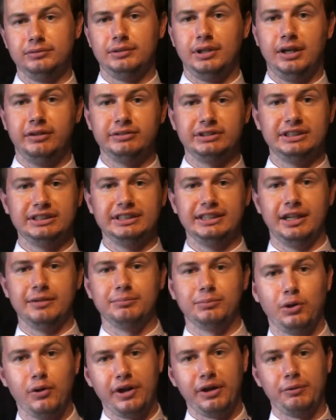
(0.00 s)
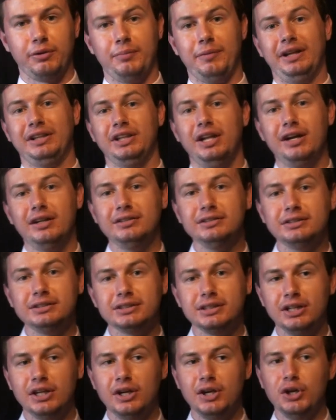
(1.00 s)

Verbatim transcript: obviously I'm blowing it with my lungs,